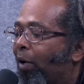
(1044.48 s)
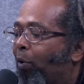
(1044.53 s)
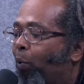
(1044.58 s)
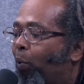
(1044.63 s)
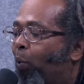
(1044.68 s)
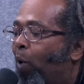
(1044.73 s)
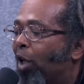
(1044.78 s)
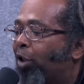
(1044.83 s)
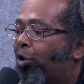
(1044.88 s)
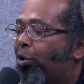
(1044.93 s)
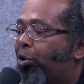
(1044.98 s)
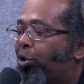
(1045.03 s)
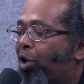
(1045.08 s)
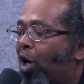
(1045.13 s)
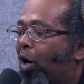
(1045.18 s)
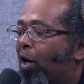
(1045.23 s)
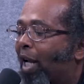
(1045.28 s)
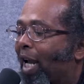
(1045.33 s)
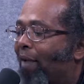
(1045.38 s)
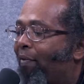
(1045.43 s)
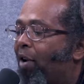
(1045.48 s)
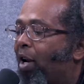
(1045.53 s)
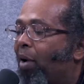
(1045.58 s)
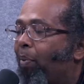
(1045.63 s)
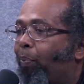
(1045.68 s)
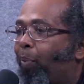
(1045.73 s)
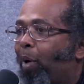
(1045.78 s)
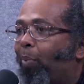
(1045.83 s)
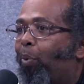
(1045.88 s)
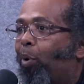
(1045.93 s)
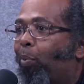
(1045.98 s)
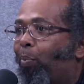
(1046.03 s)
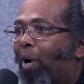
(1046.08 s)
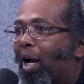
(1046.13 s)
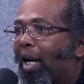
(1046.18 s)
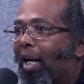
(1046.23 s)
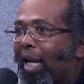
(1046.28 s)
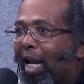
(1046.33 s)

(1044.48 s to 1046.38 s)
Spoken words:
once you start giving people money,